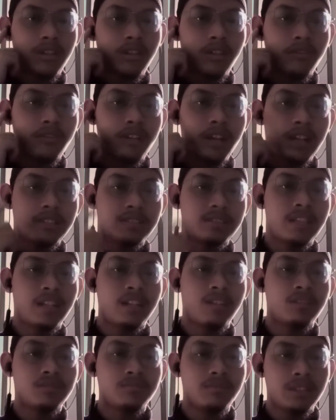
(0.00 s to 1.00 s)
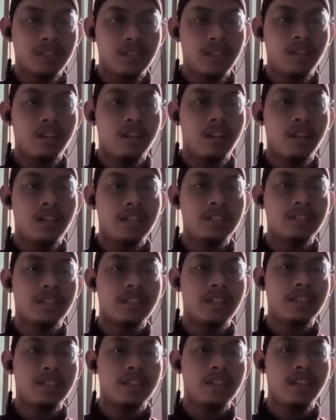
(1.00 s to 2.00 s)
of Drugs and Cosmetic Regulation
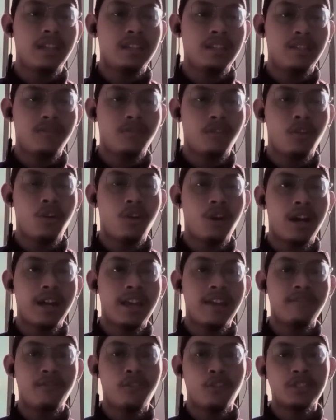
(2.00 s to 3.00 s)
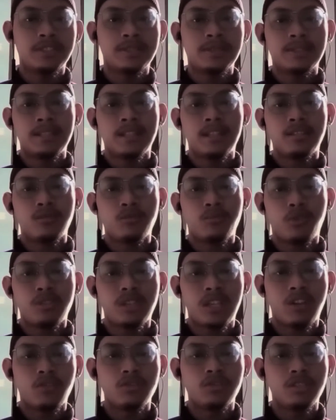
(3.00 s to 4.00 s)
1984 are enforced to
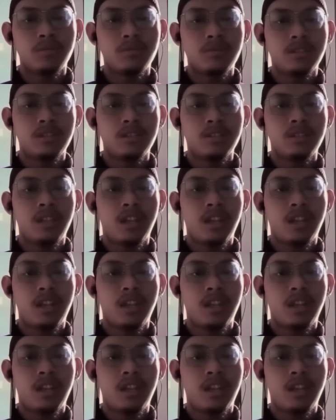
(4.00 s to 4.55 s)
protect consumers